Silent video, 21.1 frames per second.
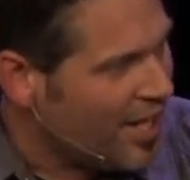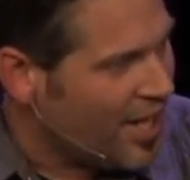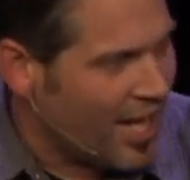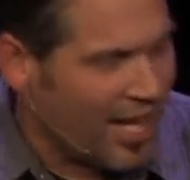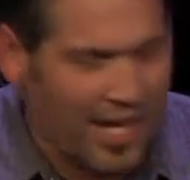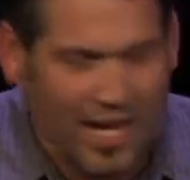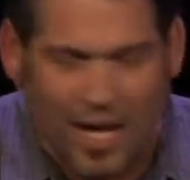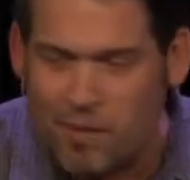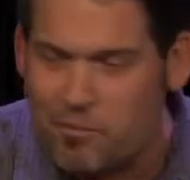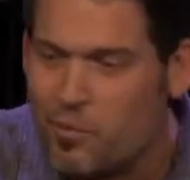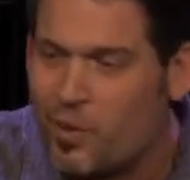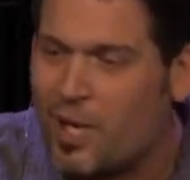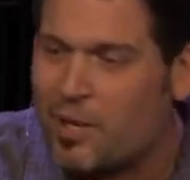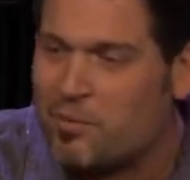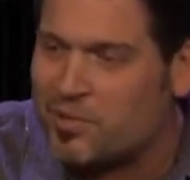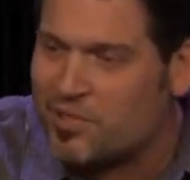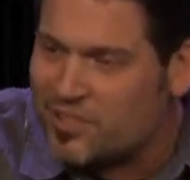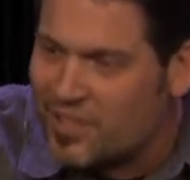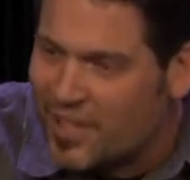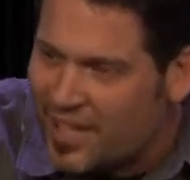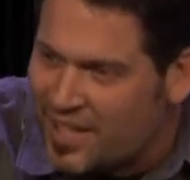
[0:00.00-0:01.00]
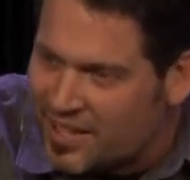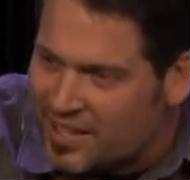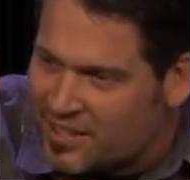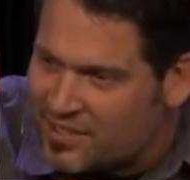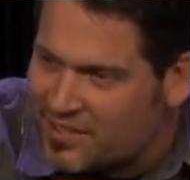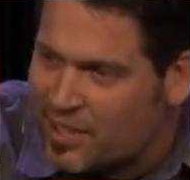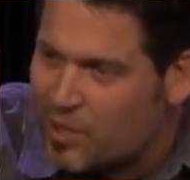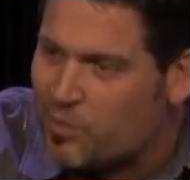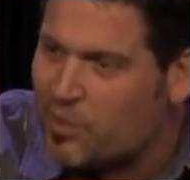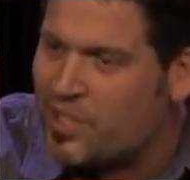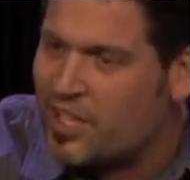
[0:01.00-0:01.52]
and I'm, what I'm saying is
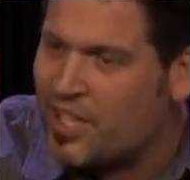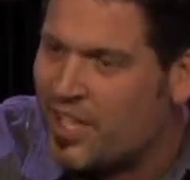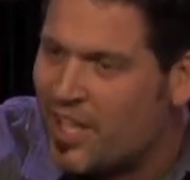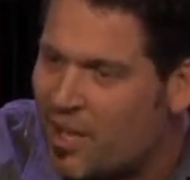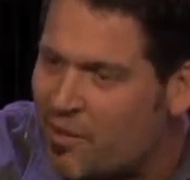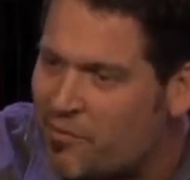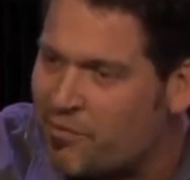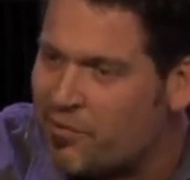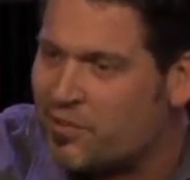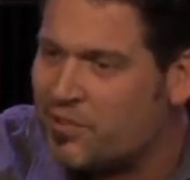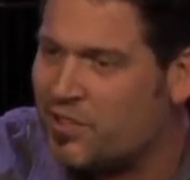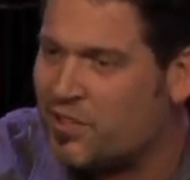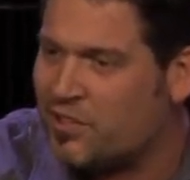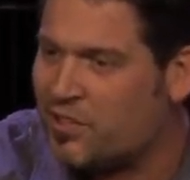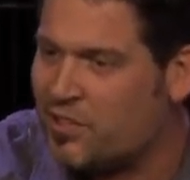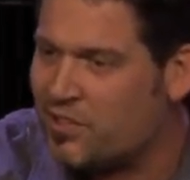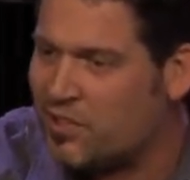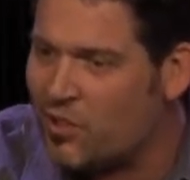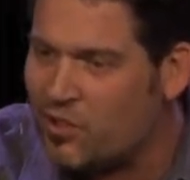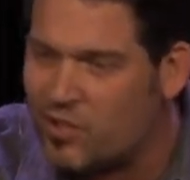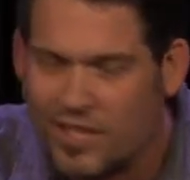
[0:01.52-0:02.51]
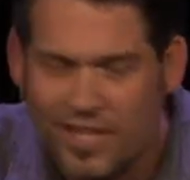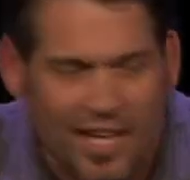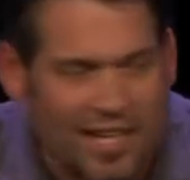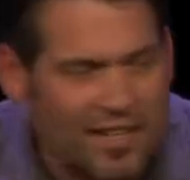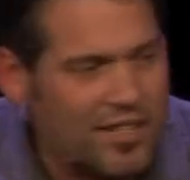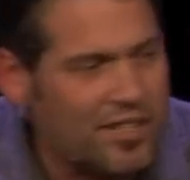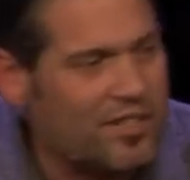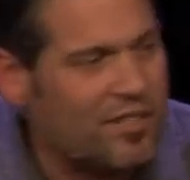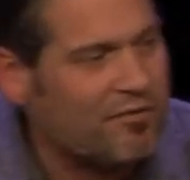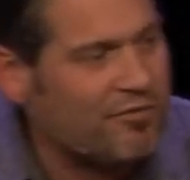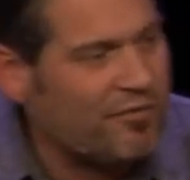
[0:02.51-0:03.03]
that when the emphasis is only on
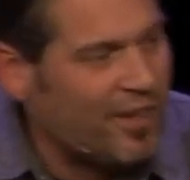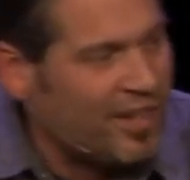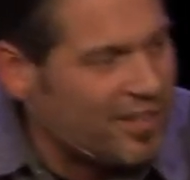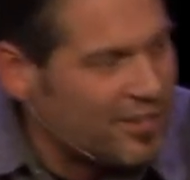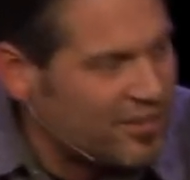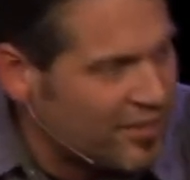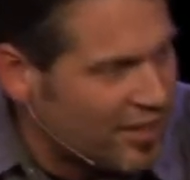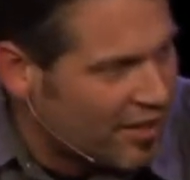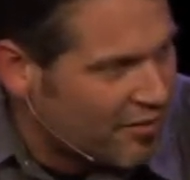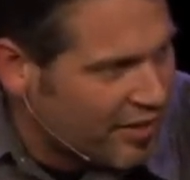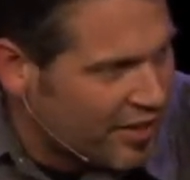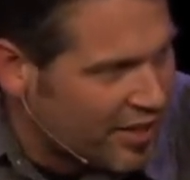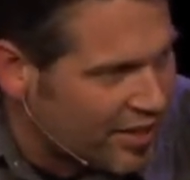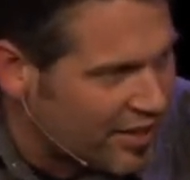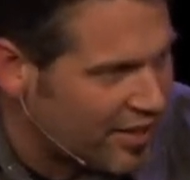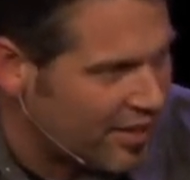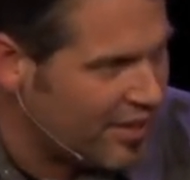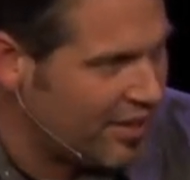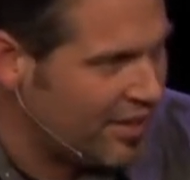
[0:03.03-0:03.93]
the defense of it,